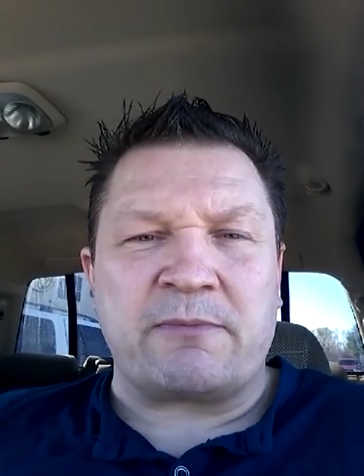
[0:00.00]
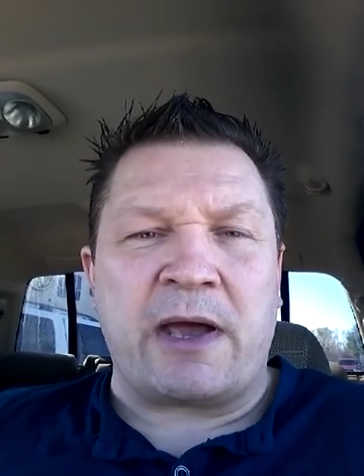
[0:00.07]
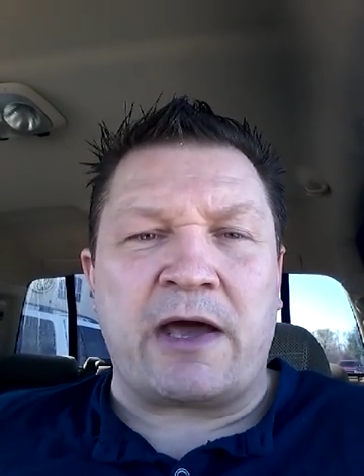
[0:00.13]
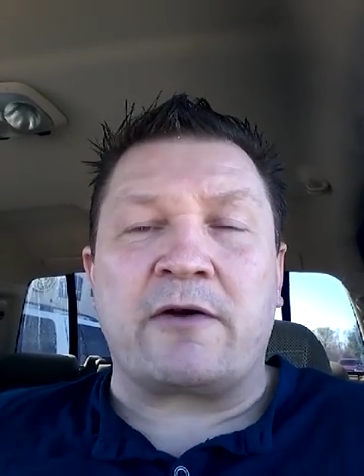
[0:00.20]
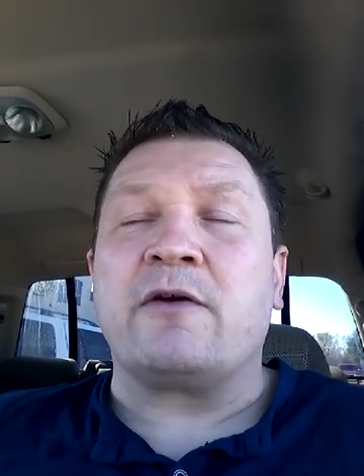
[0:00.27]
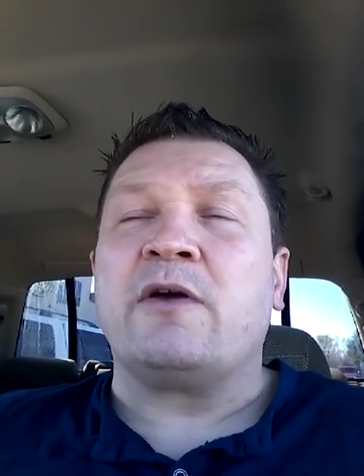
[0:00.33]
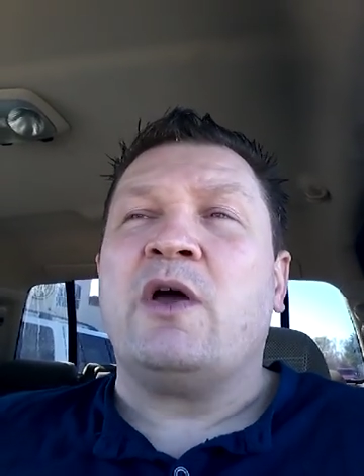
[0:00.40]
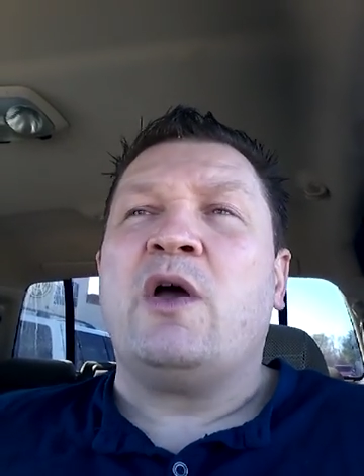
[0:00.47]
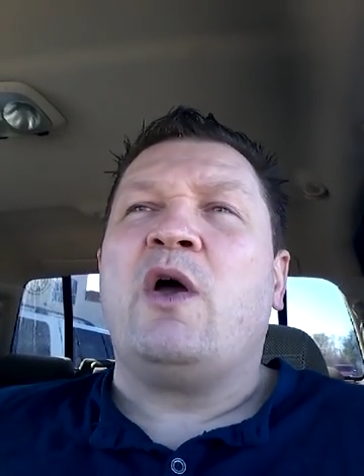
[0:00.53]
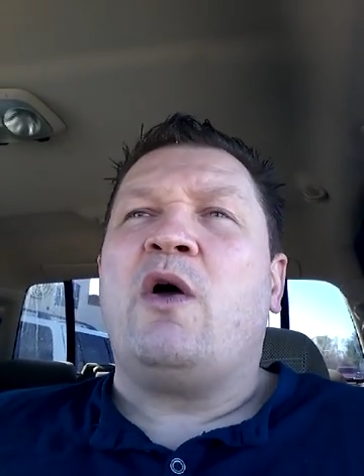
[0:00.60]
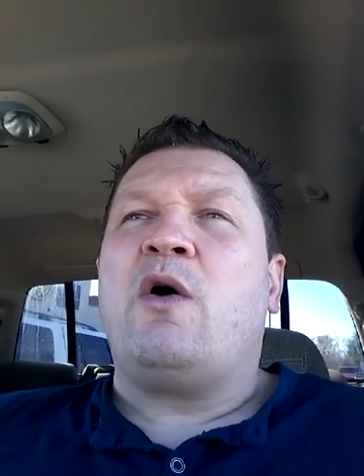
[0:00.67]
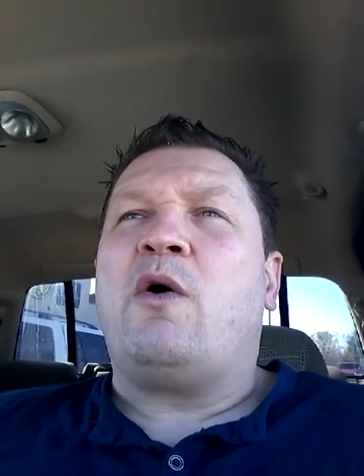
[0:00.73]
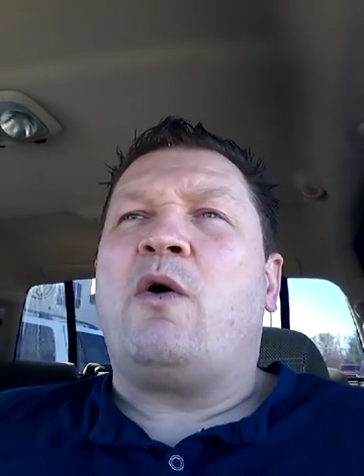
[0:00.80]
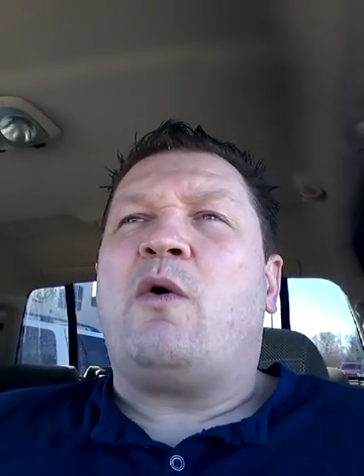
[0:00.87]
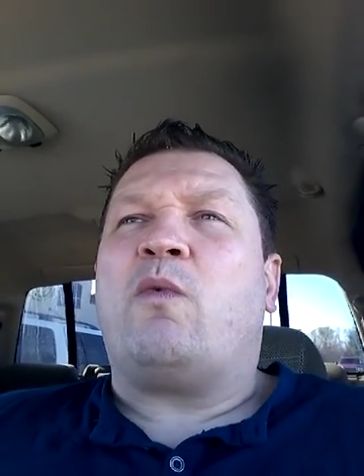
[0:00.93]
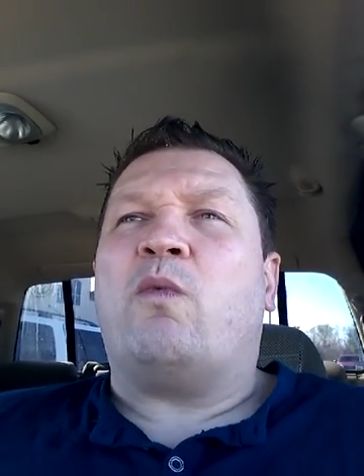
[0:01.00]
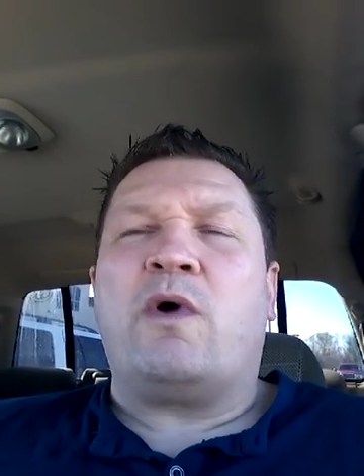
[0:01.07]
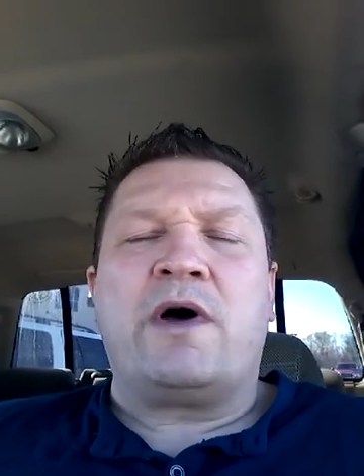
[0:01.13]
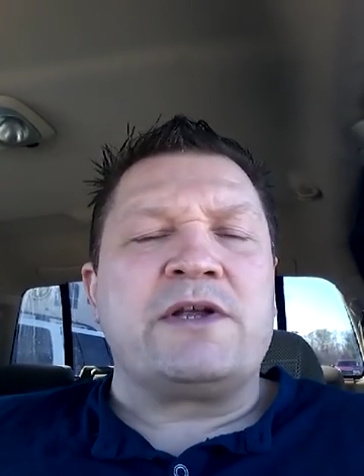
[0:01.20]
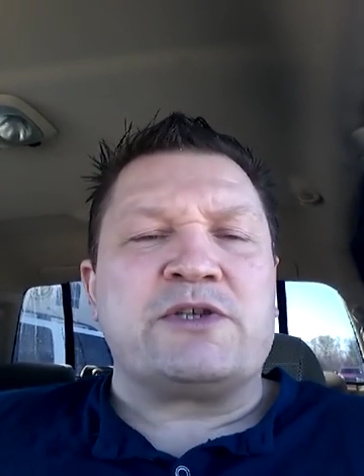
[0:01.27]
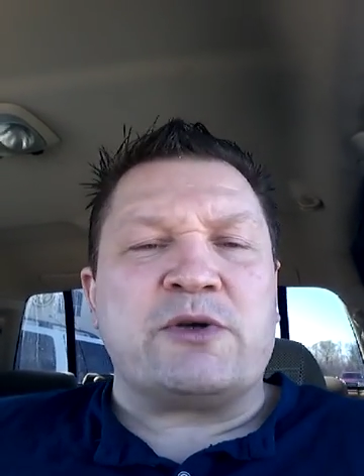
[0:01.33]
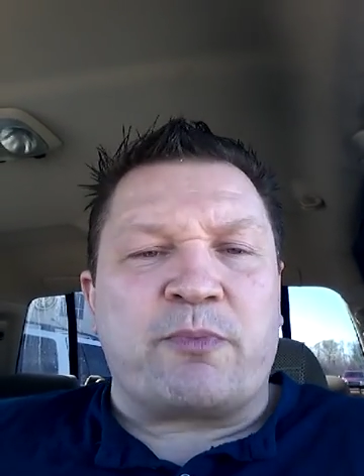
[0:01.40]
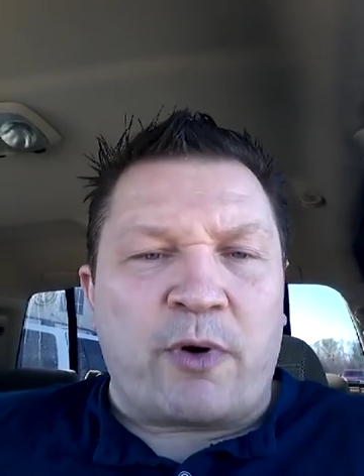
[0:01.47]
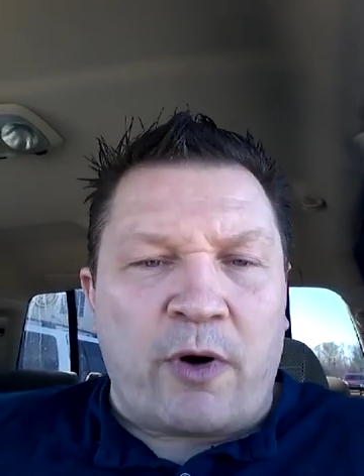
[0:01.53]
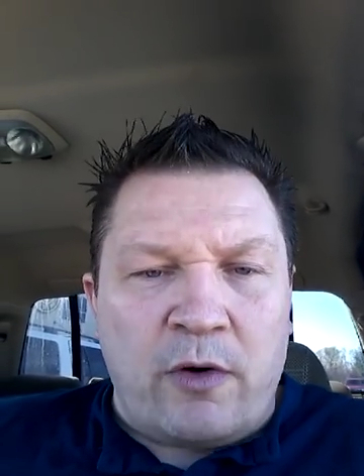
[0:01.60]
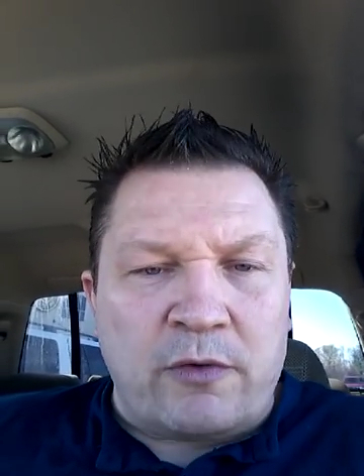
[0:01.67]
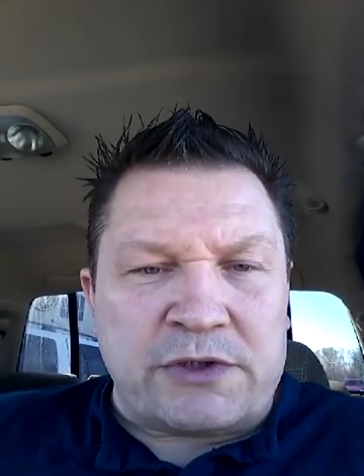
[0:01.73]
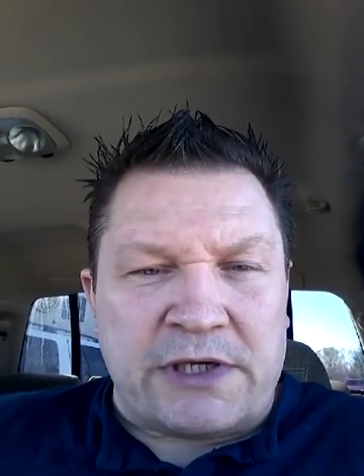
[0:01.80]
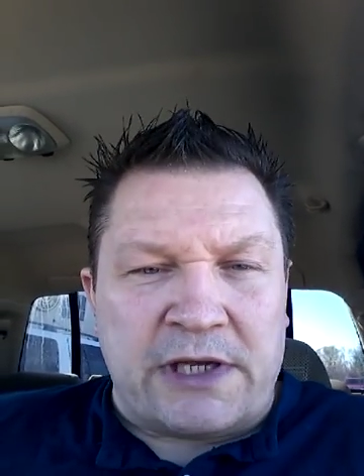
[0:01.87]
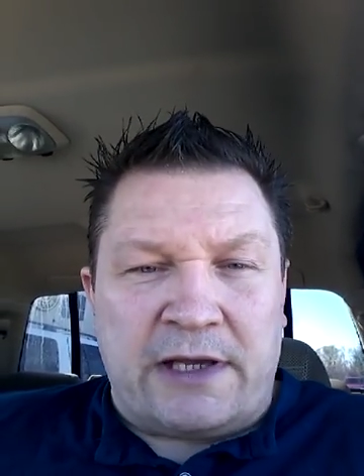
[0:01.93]
matter, what is a
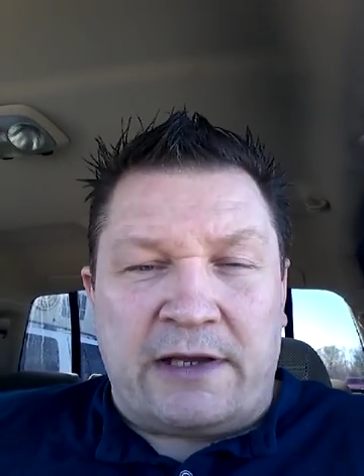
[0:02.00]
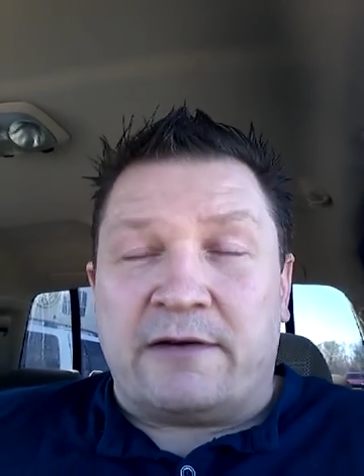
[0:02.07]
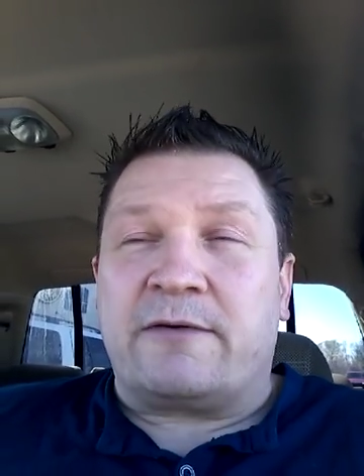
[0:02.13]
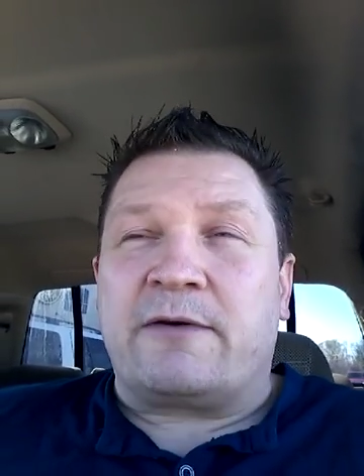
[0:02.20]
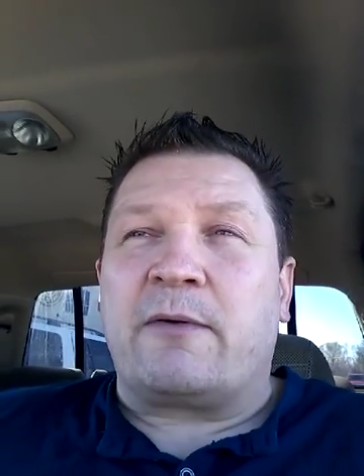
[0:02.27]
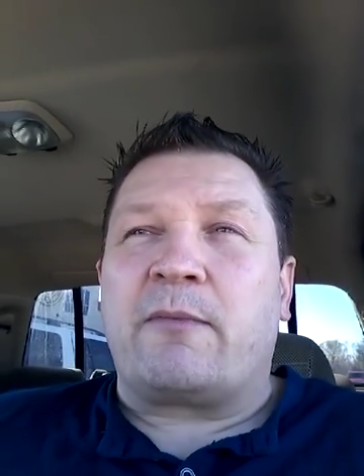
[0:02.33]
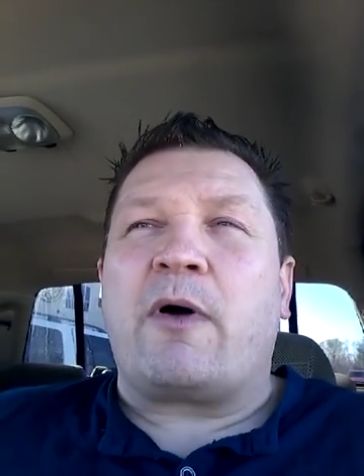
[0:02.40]
protein?